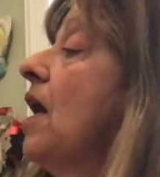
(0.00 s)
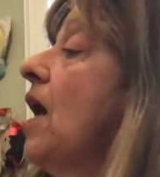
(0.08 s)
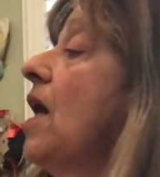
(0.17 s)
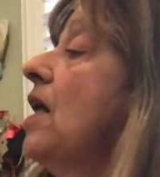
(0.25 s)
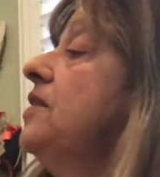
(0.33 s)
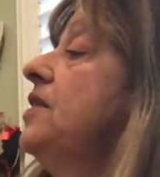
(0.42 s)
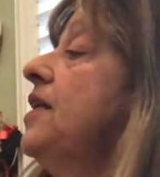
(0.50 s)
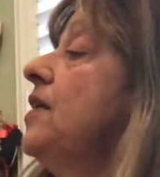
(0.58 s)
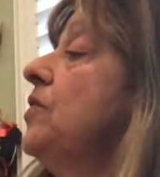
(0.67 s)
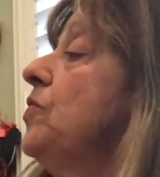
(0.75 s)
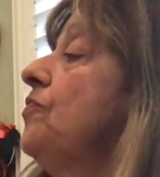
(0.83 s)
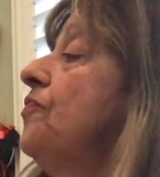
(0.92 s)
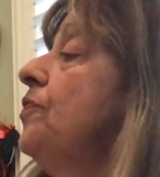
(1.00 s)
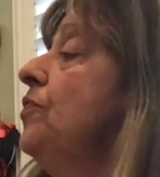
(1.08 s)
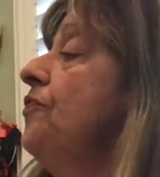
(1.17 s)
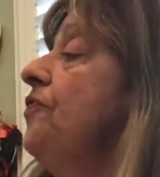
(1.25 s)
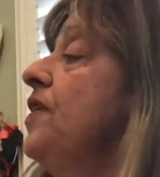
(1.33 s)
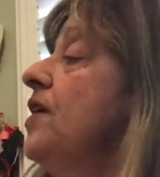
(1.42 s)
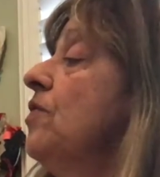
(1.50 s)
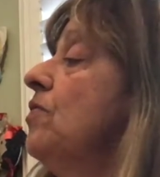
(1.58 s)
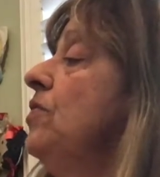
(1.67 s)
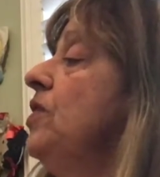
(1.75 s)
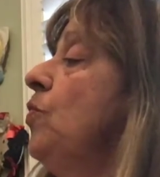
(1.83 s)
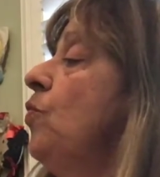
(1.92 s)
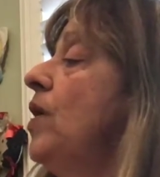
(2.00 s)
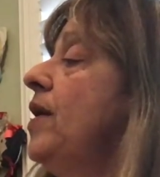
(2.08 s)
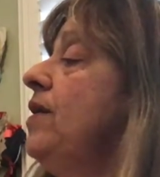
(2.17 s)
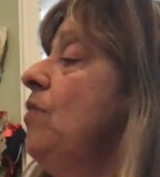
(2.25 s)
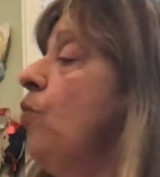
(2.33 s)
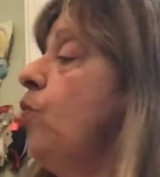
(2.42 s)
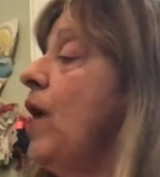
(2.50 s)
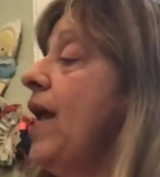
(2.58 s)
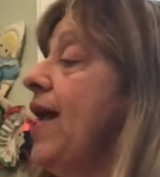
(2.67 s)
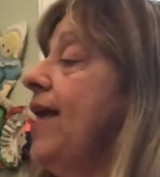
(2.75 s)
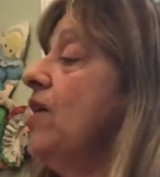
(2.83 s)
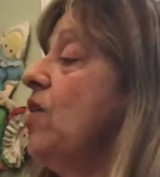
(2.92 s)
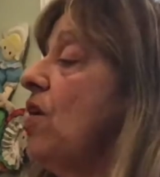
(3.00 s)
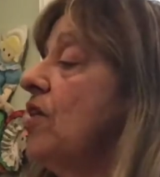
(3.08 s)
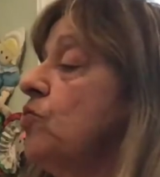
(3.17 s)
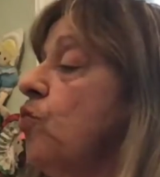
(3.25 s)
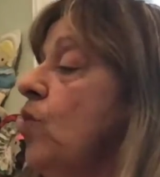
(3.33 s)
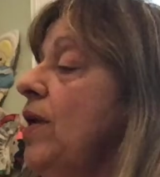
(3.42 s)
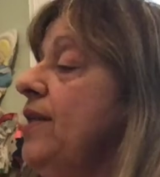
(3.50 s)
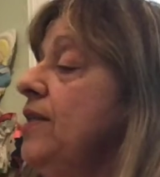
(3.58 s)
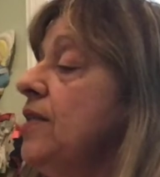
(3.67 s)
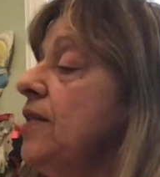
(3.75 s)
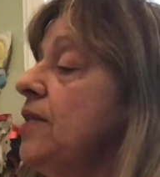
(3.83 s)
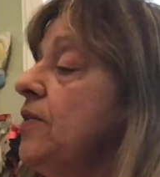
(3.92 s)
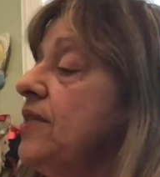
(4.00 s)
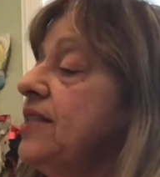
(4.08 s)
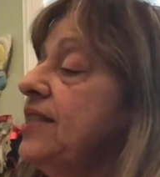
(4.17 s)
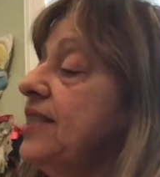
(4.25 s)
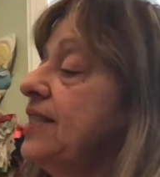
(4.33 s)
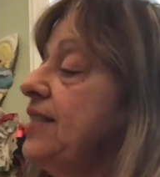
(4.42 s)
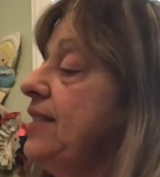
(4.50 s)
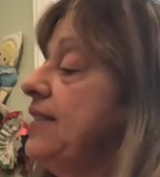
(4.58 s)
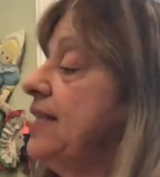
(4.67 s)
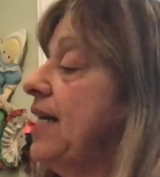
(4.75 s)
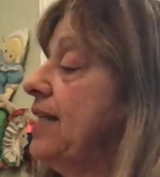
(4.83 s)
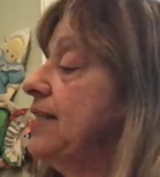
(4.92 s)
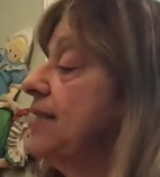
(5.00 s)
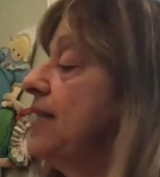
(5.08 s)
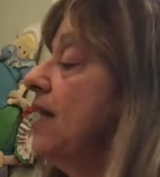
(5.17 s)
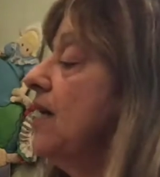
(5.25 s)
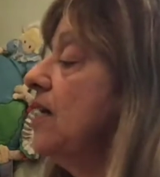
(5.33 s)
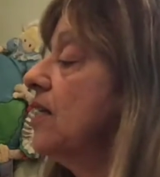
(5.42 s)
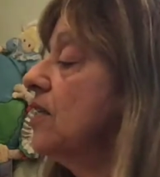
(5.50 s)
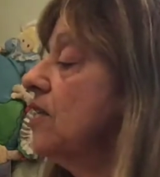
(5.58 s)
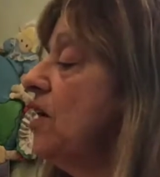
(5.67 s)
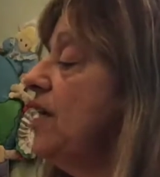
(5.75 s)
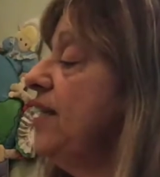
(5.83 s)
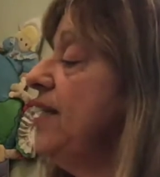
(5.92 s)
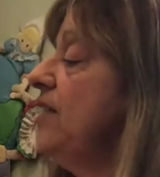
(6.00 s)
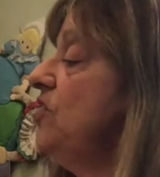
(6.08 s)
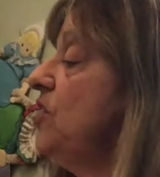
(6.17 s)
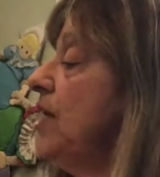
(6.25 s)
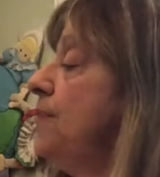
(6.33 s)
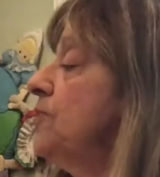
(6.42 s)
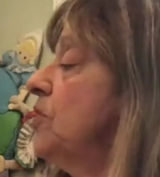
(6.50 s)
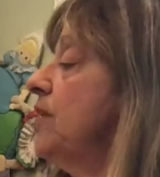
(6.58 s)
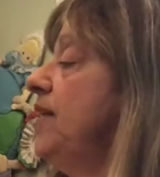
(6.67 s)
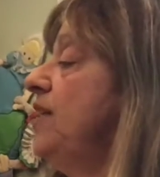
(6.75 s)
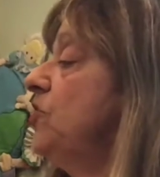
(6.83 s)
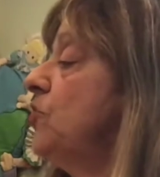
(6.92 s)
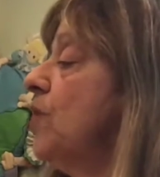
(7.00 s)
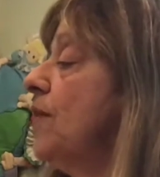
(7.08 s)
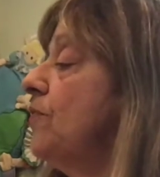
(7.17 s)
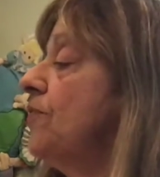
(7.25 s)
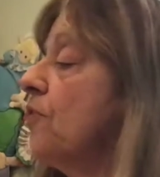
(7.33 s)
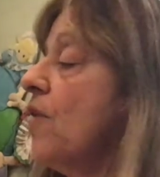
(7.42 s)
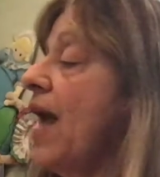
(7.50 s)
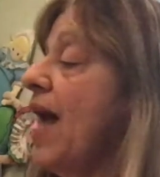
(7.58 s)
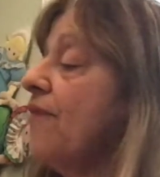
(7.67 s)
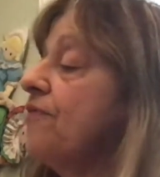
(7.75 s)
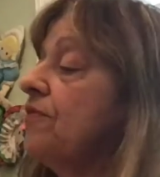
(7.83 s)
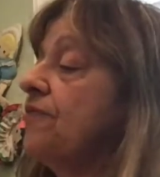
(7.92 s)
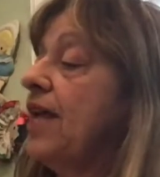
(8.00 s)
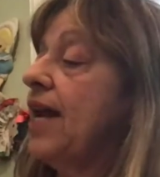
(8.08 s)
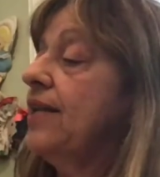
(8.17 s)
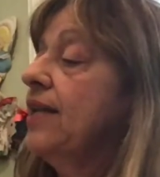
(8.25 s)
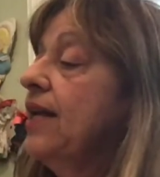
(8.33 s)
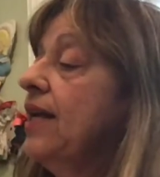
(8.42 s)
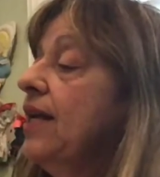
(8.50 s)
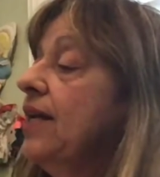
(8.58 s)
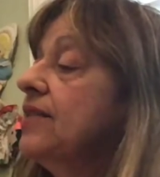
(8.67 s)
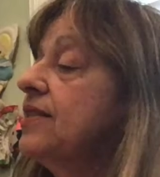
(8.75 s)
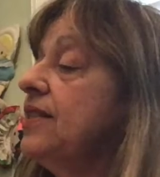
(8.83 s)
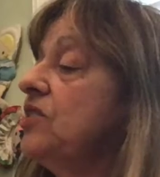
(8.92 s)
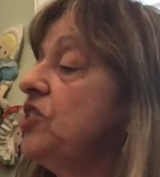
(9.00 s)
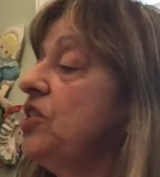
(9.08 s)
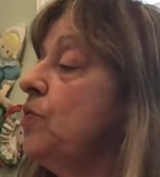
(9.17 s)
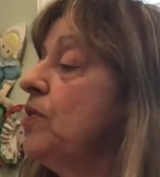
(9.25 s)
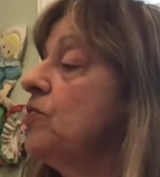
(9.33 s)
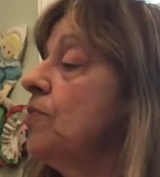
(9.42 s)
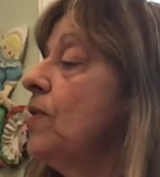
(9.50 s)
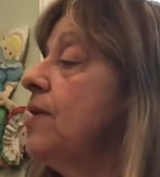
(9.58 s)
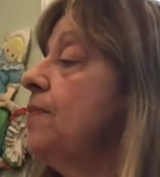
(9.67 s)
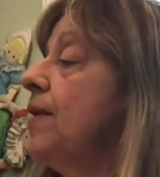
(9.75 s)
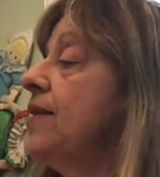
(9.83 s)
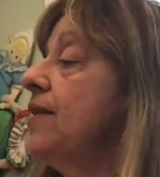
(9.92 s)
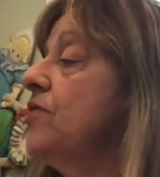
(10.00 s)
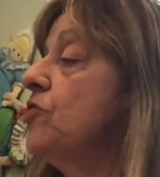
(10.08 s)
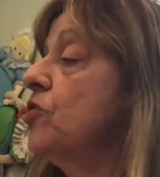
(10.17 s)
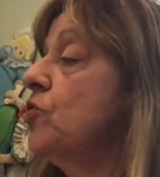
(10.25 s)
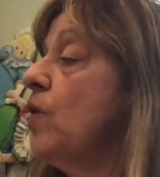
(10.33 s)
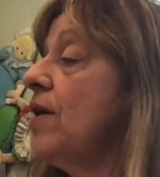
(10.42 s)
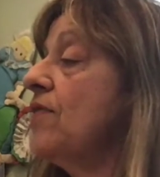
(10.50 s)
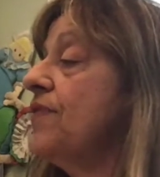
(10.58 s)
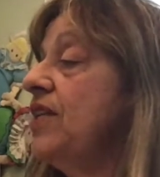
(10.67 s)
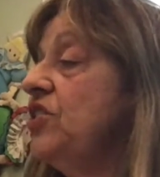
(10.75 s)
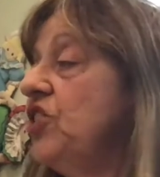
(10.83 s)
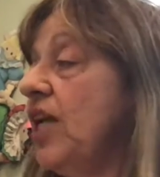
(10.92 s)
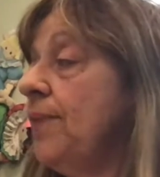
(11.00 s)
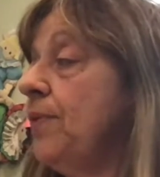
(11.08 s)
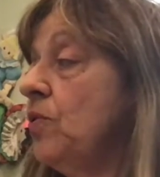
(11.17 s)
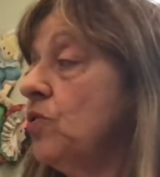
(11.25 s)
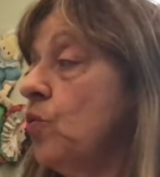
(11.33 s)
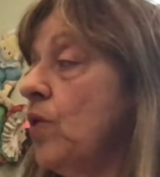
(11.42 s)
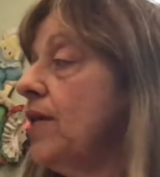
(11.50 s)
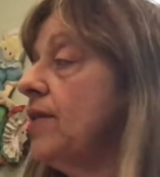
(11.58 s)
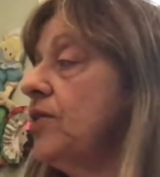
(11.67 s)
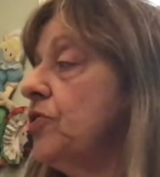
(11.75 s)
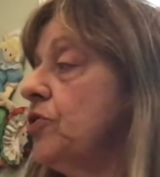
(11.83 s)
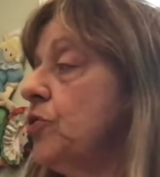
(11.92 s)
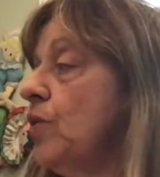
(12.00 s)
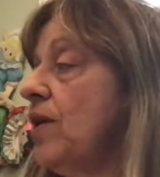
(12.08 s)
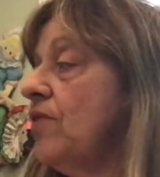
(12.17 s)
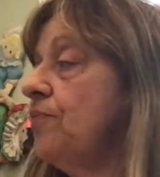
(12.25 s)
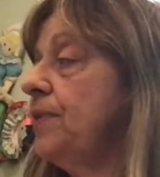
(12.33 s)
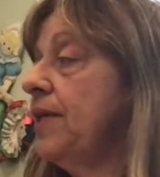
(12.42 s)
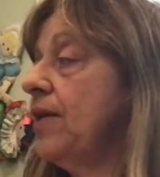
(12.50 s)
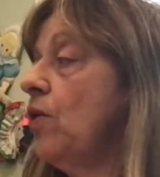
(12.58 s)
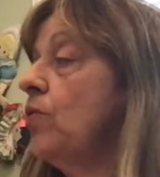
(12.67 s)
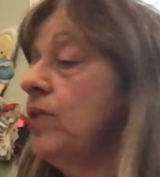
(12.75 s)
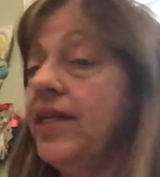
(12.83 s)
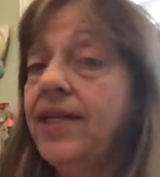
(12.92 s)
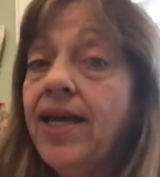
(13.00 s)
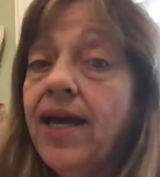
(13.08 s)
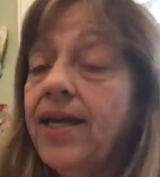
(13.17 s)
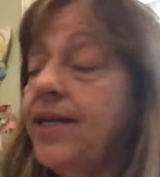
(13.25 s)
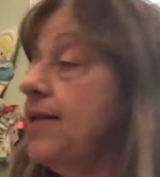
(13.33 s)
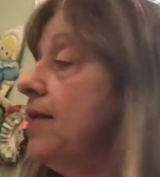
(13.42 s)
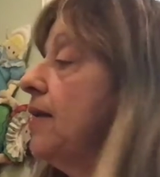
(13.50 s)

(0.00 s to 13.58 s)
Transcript: I'll tell you, full fare only one way cost $1.60. Claudia and James could each travel for half of that, since she was 1 month under 12 and Jamie was well under 12, being only 9.